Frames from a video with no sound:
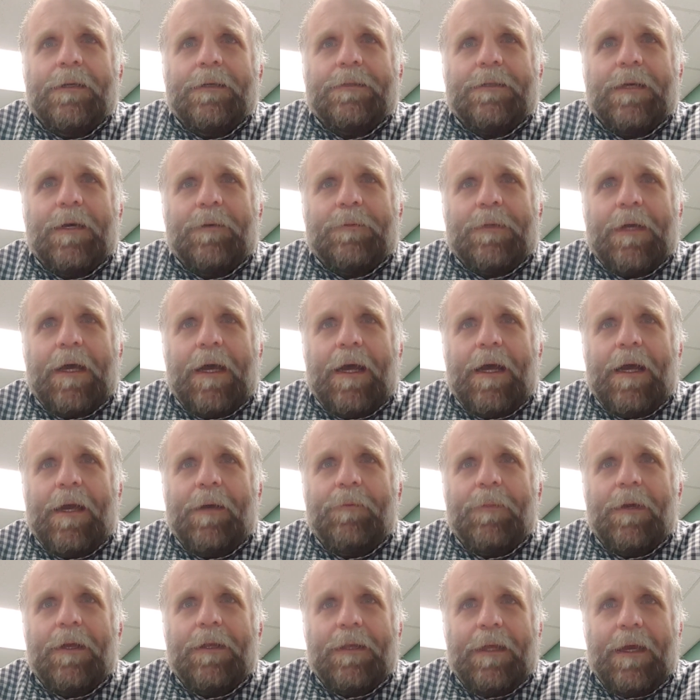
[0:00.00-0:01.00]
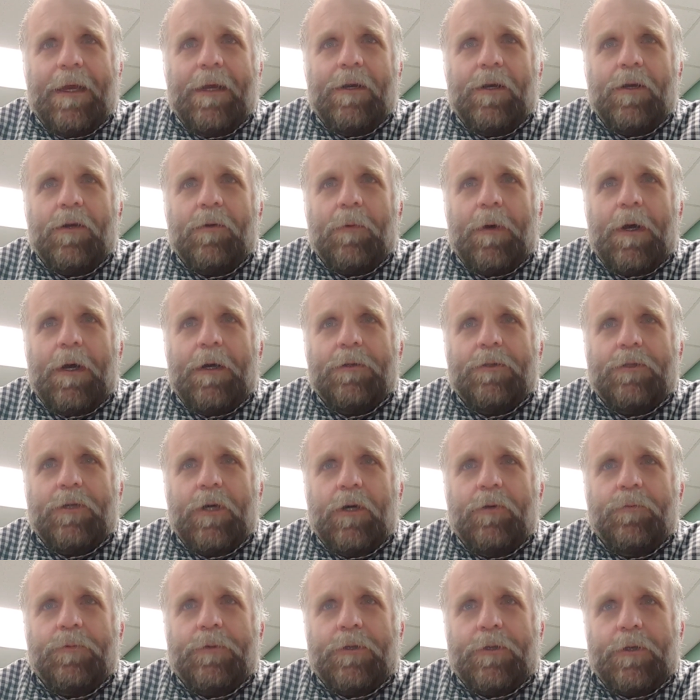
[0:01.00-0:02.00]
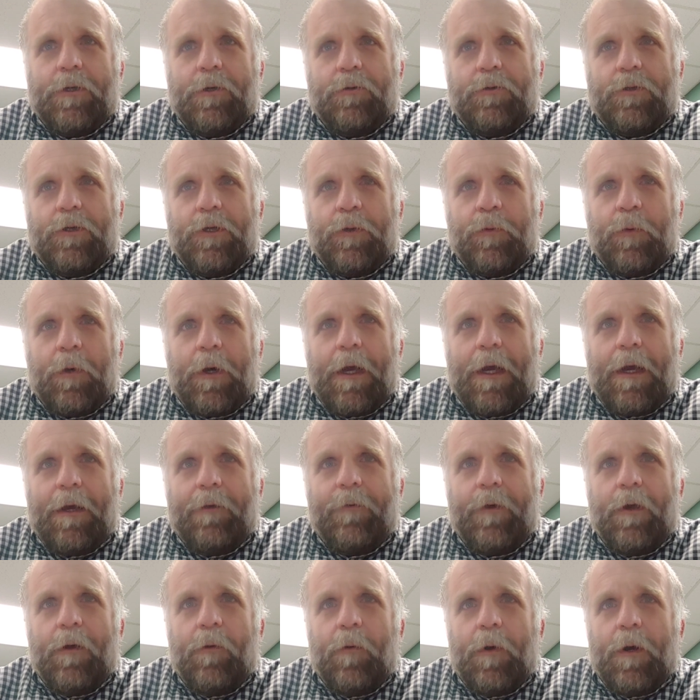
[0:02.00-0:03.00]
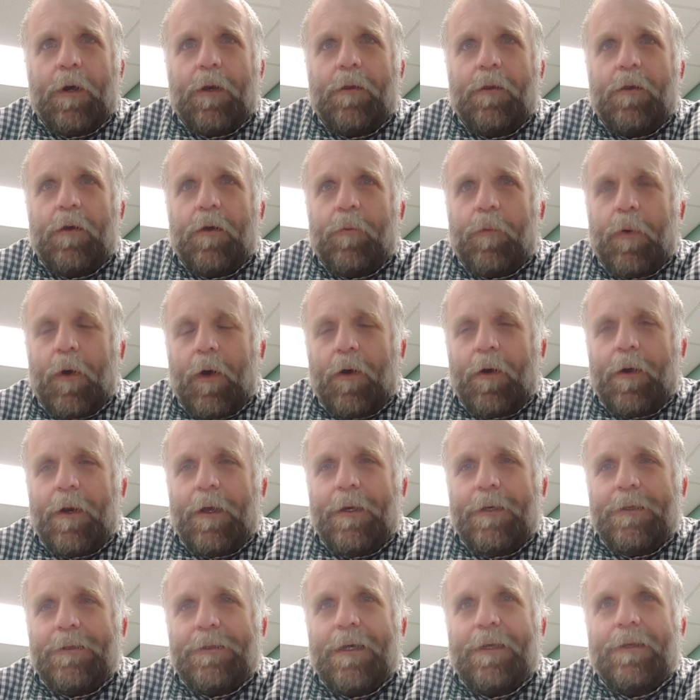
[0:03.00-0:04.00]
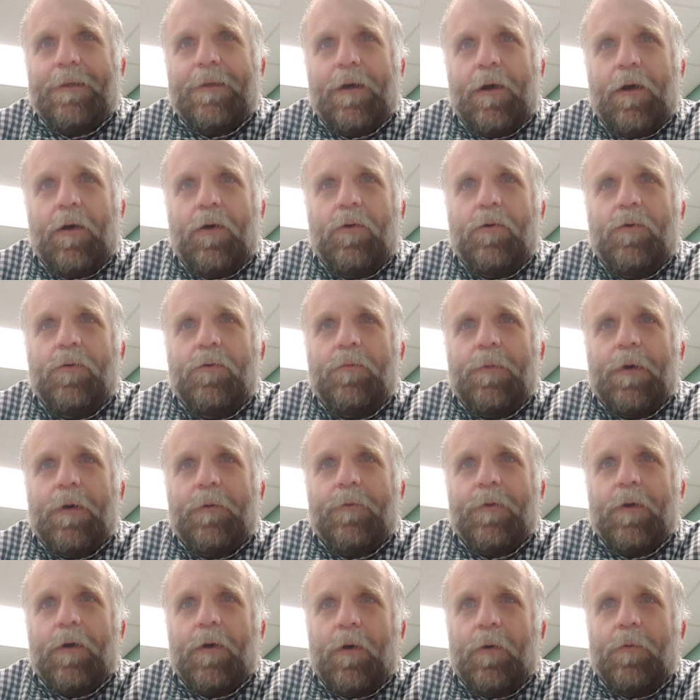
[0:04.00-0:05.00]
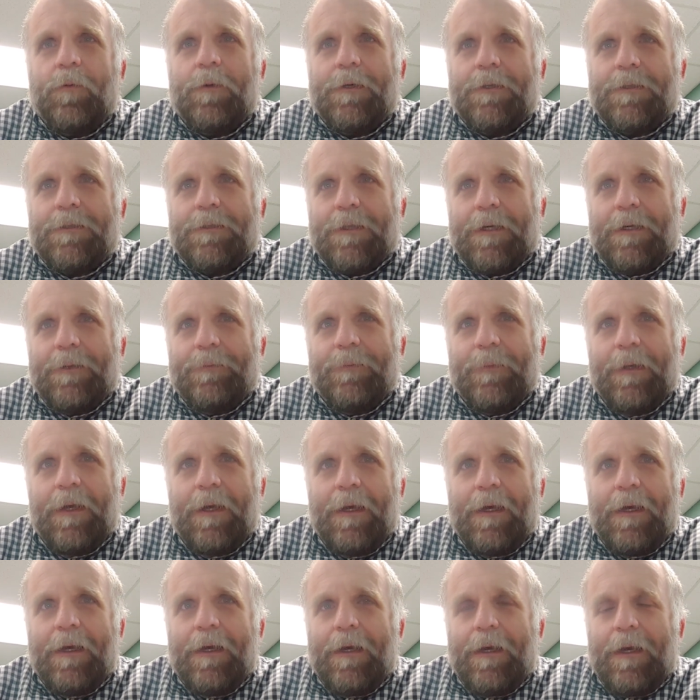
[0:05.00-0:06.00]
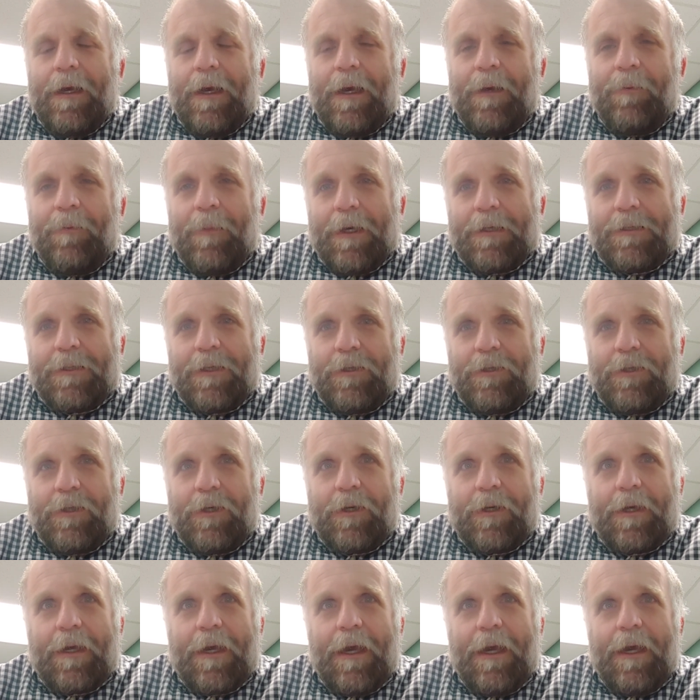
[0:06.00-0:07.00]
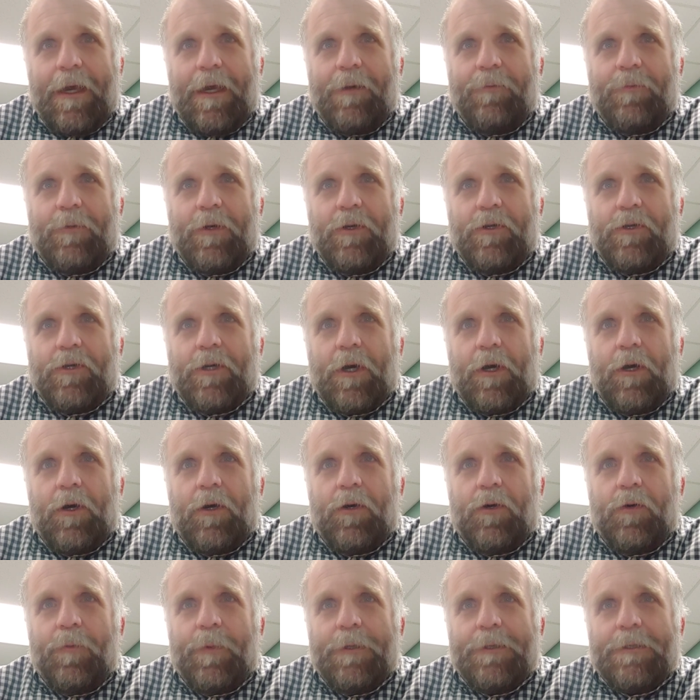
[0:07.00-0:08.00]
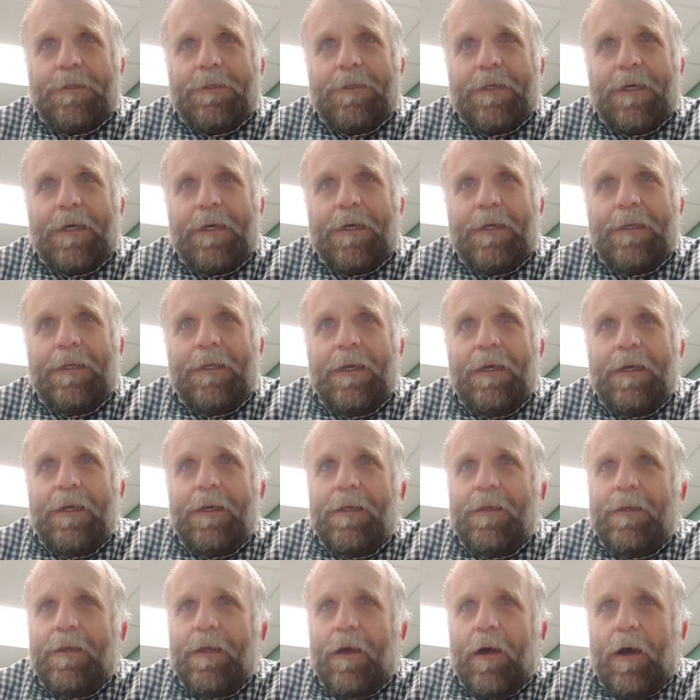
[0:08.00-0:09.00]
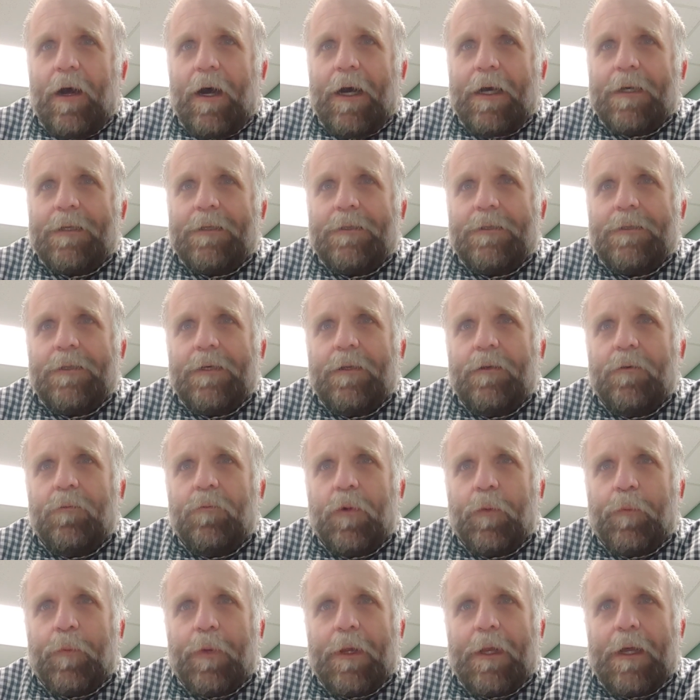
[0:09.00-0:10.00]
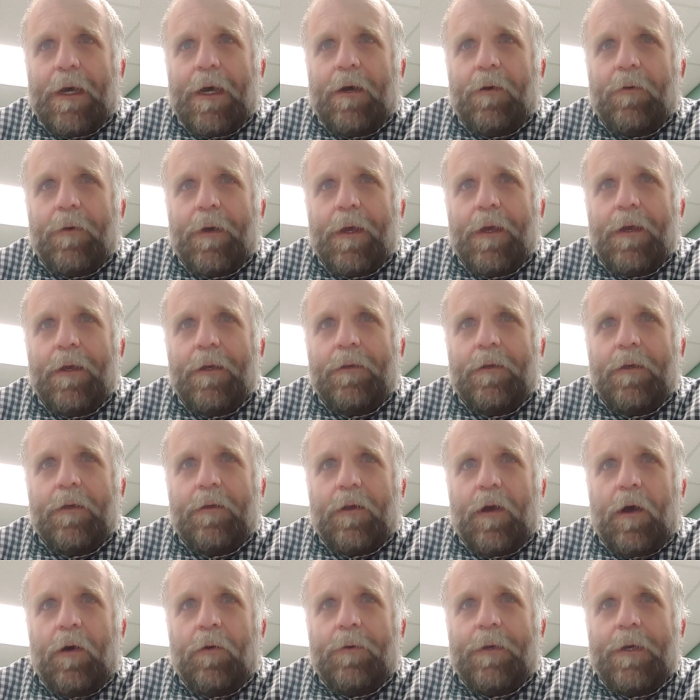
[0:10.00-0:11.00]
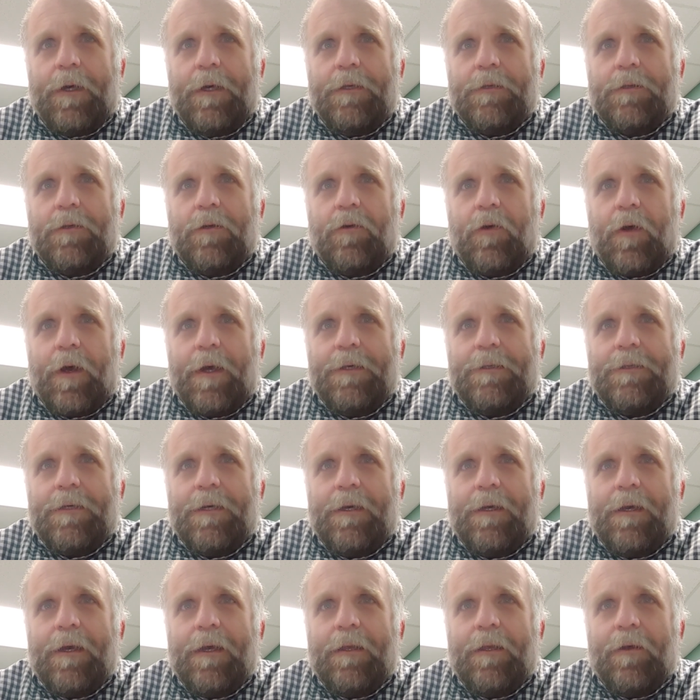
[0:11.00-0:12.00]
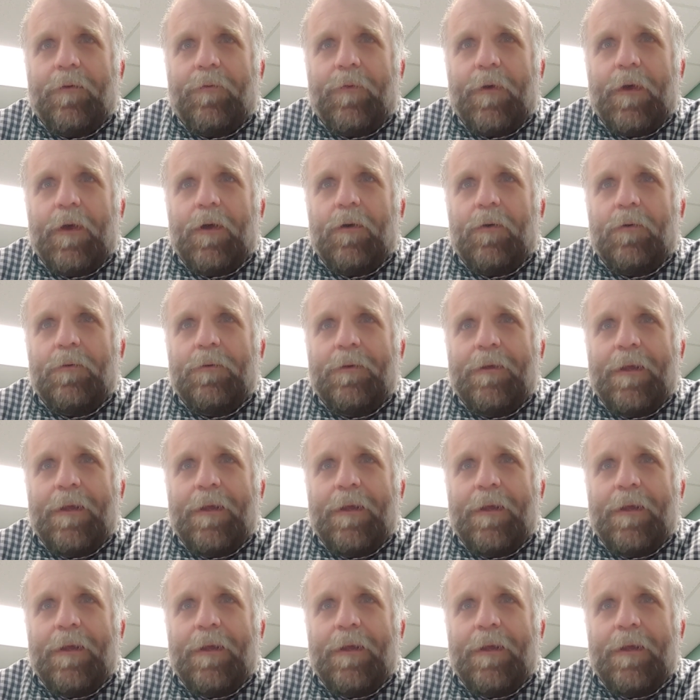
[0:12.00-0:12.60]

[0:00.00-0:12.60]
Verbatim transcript: Sometime later, while Job's children were having one of their parties at the home of their oldest son, a messenger came to Job and said, The oxen were plowing, and the donkeys grazing in the field